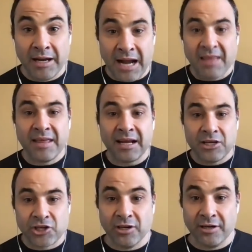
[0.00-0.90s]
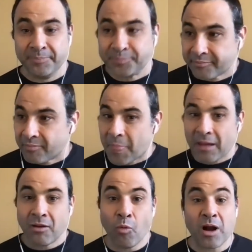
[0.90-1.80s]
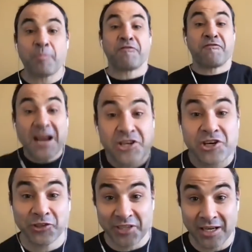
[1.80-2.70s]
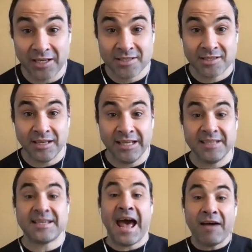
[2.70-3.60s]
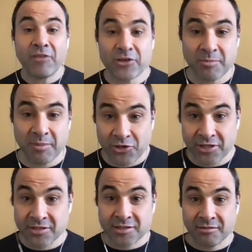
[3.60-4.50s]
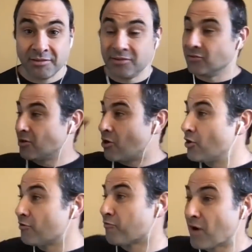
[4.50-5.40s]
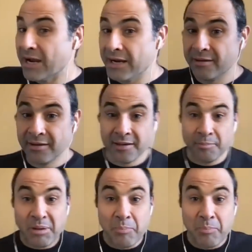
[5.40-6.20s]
And I think I should, what a professional does is have those emotions, call your friend, be